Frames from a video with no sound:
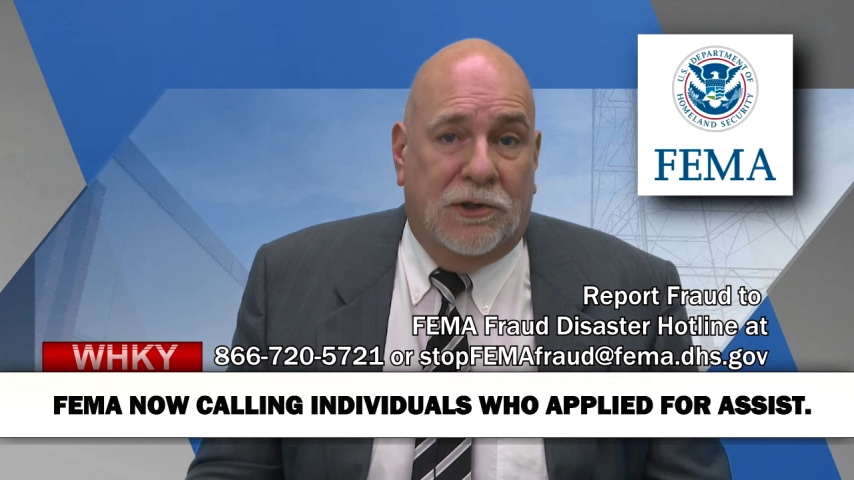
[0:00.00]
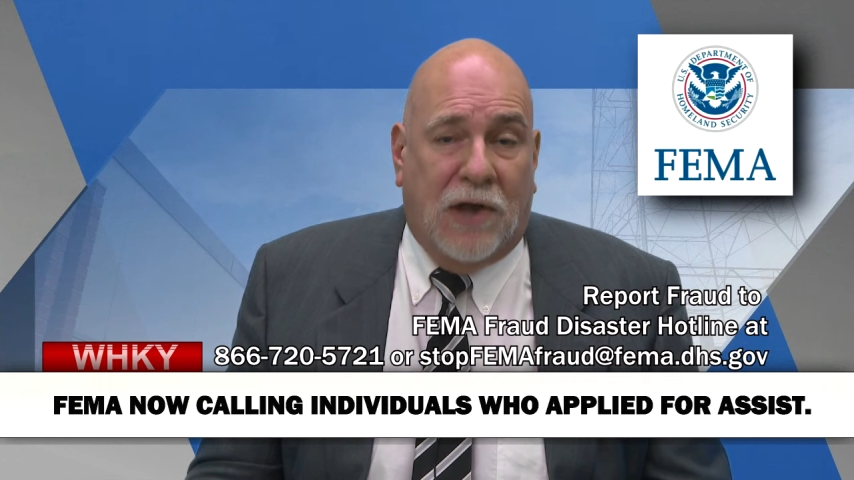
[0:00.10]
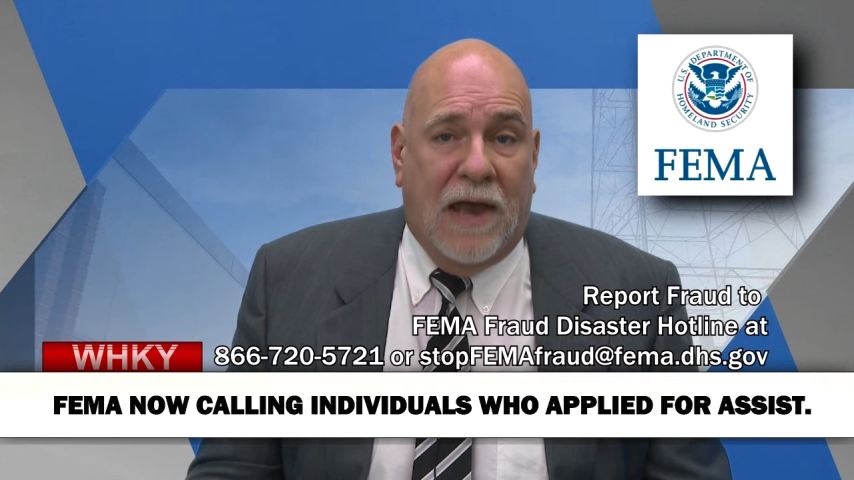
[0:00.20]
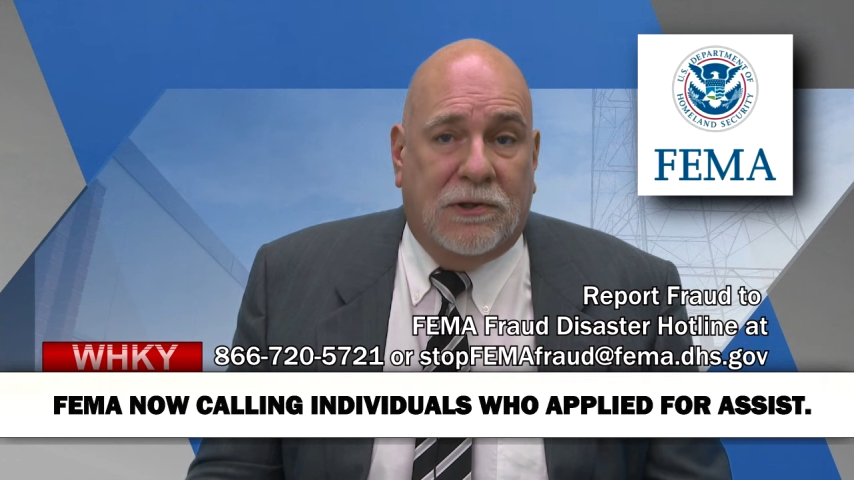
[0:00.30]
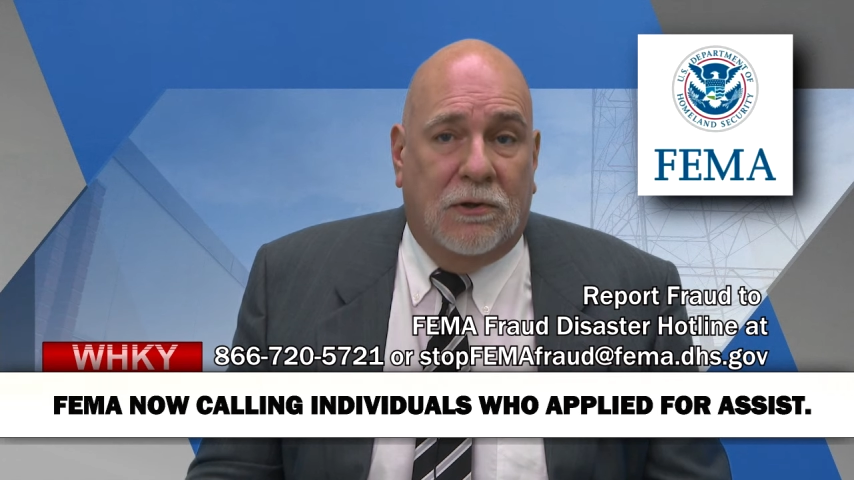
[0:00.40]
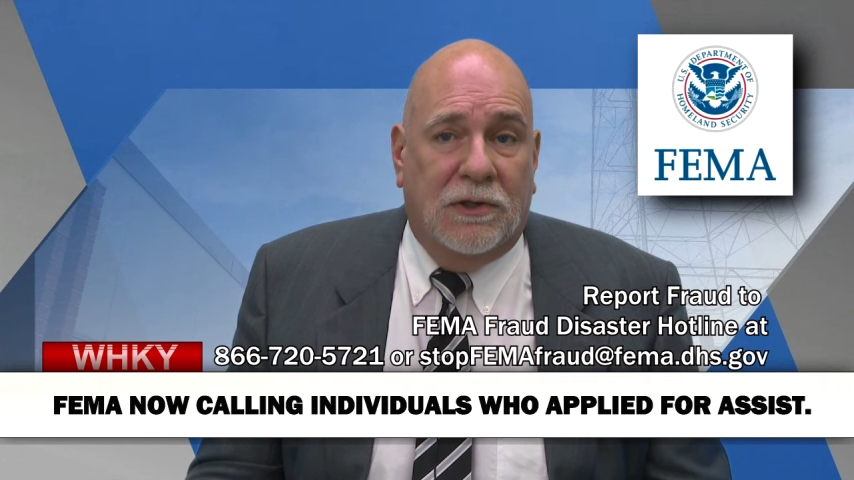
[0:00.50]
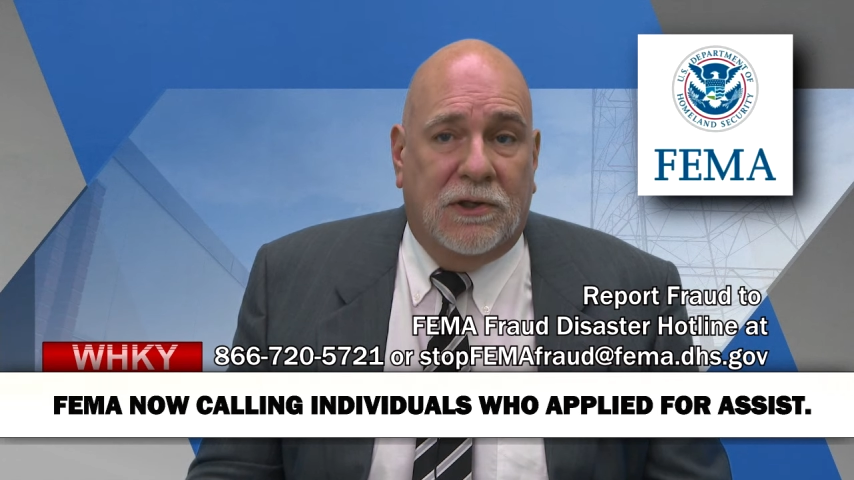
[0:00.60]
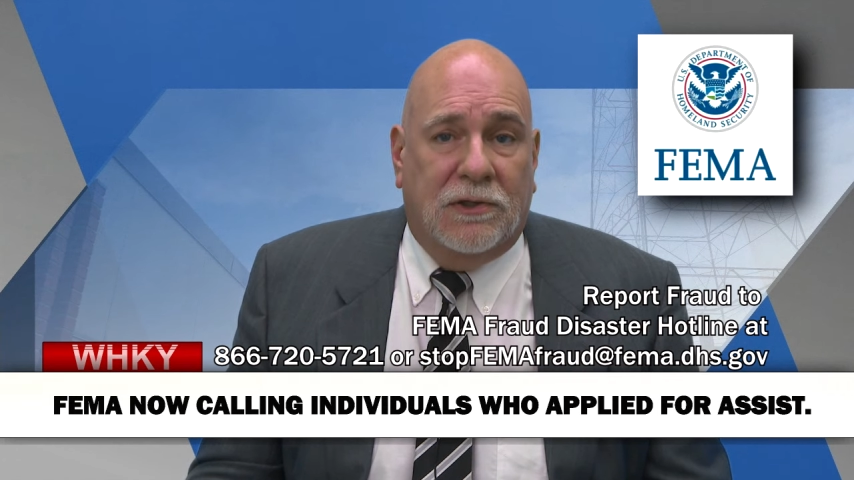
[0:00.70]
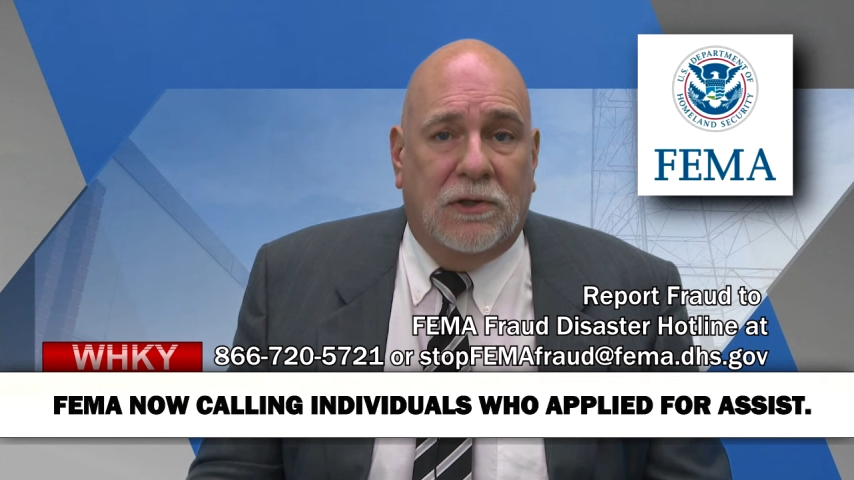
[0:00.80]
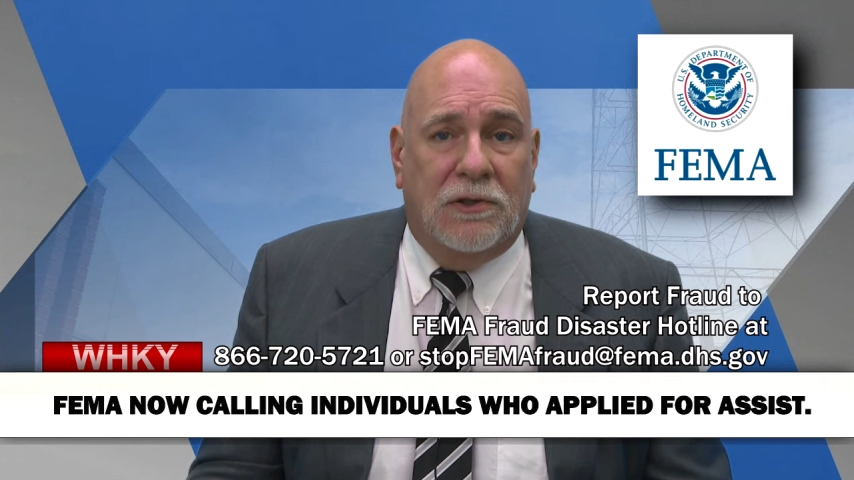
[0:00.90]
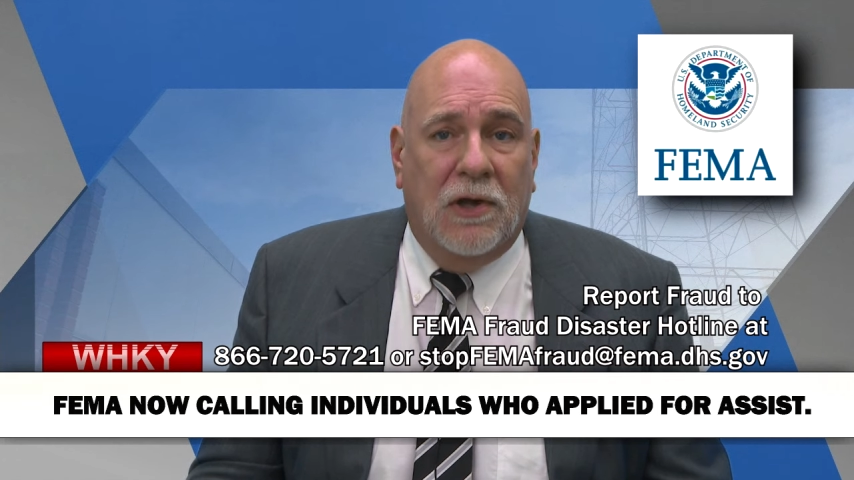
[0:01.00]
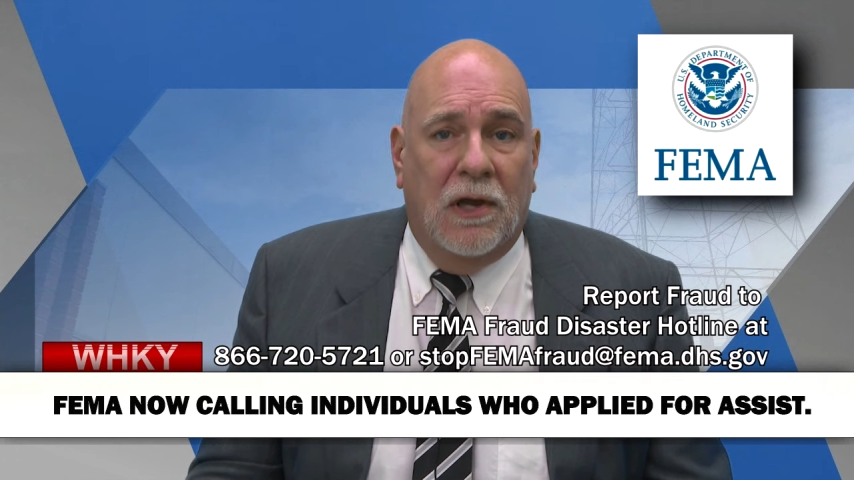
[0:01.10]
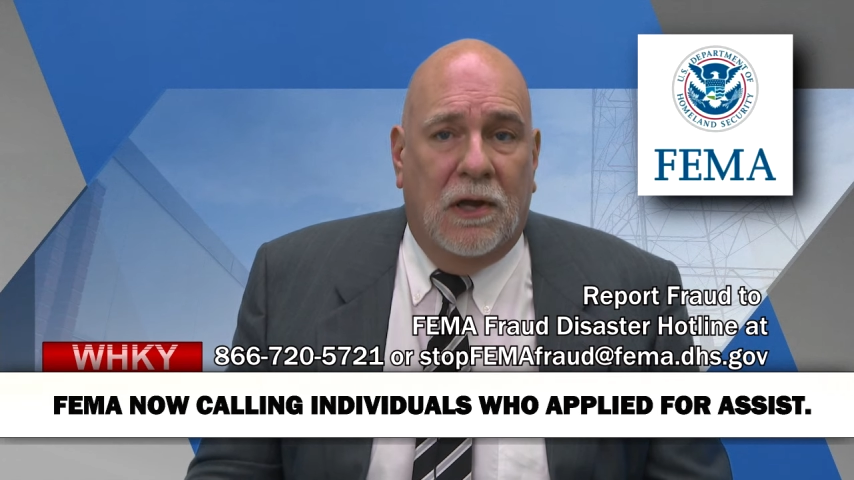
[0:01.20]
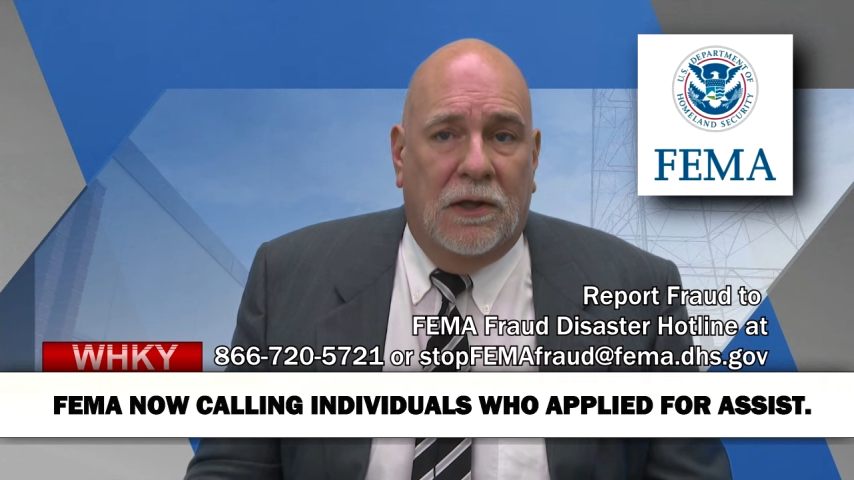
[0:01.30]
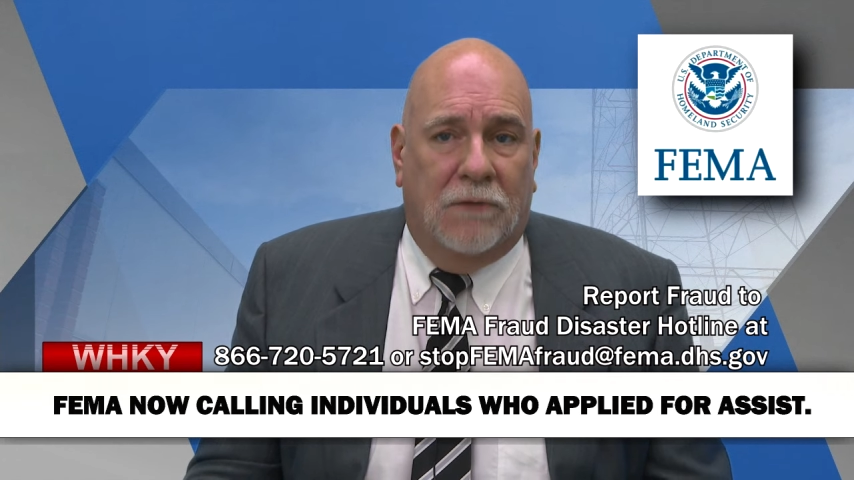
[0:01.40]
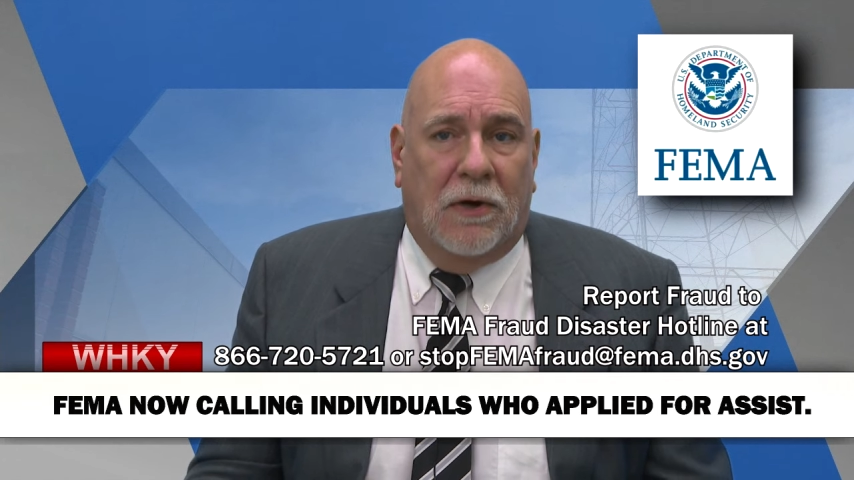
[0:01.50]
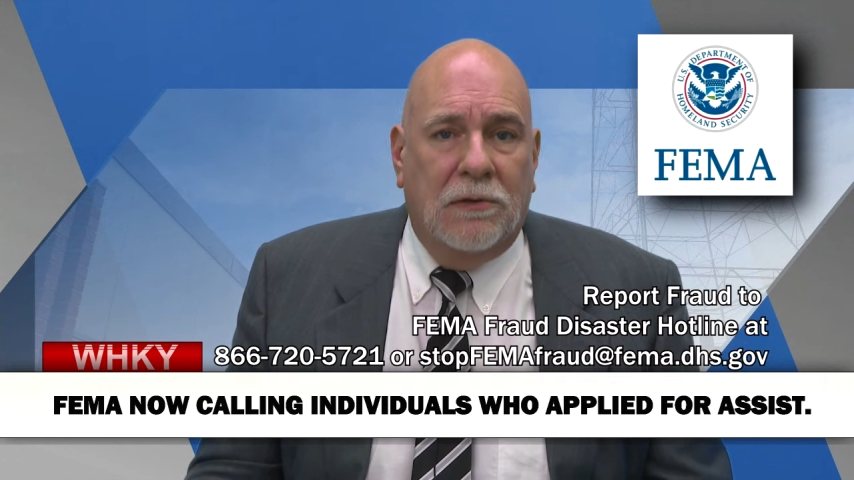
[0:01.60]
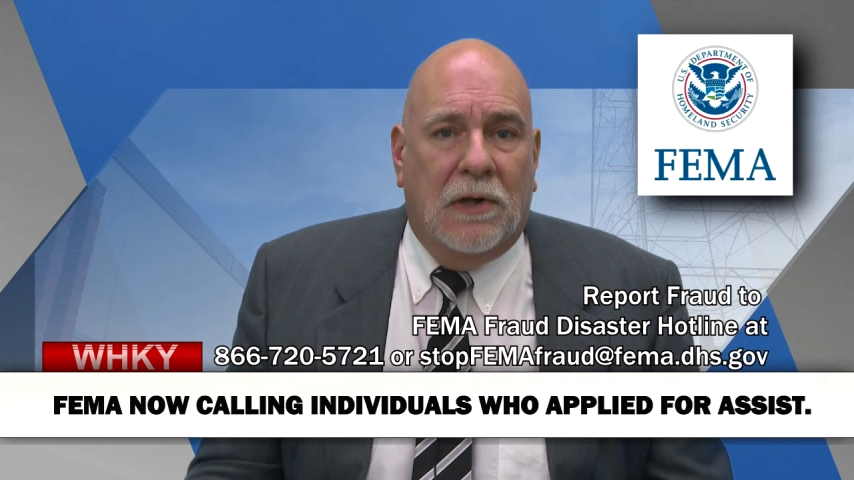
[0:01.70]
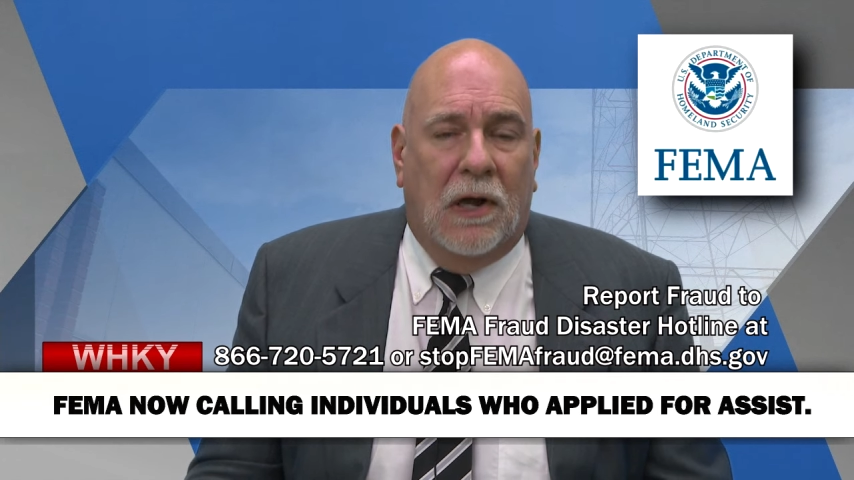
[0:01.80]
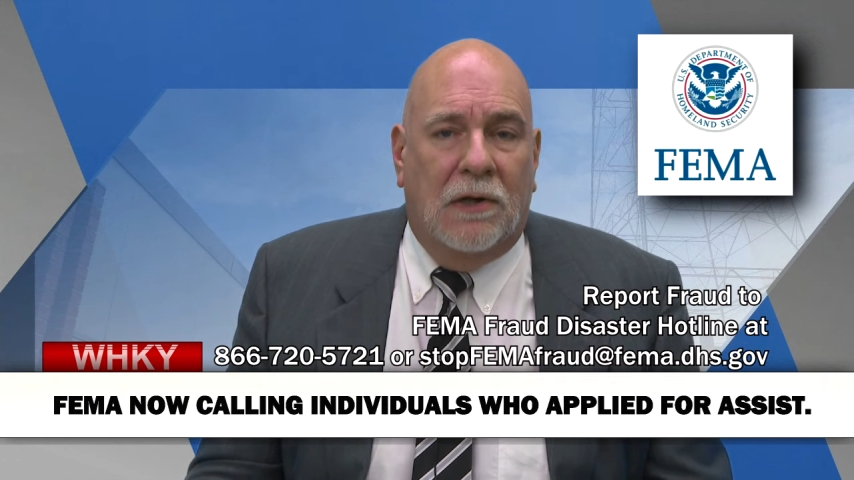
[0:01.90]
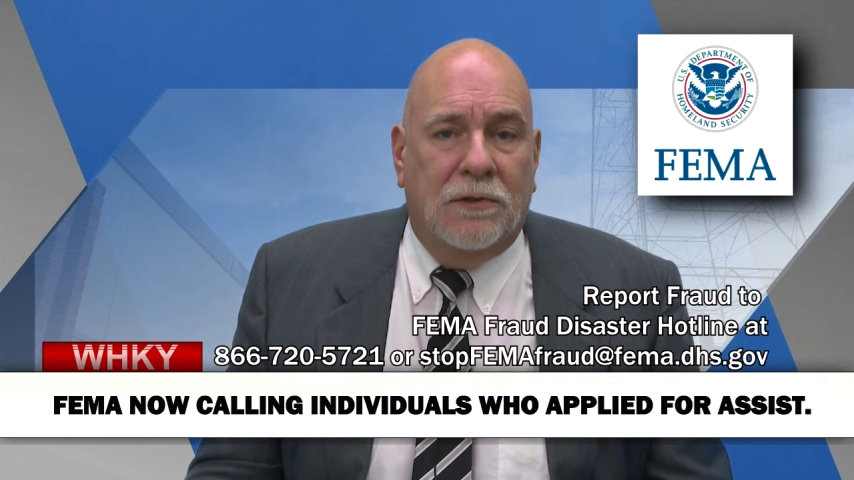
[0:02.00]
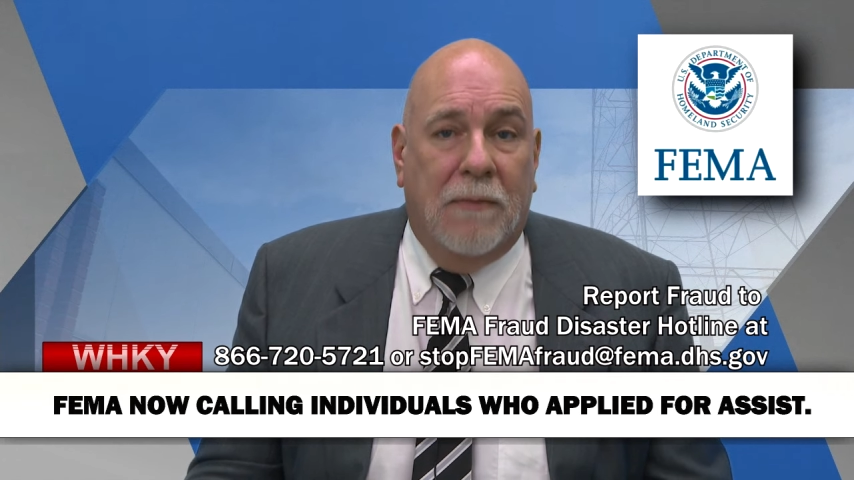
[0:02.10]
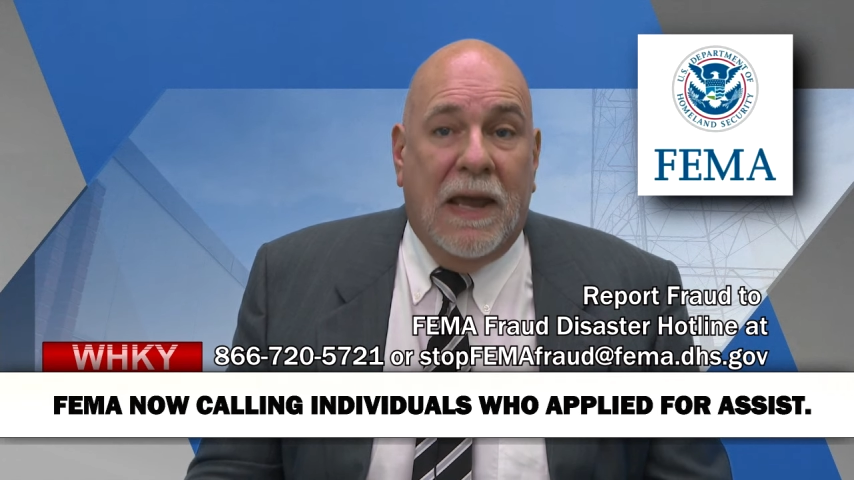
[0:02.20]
disaster assistance. The phone calls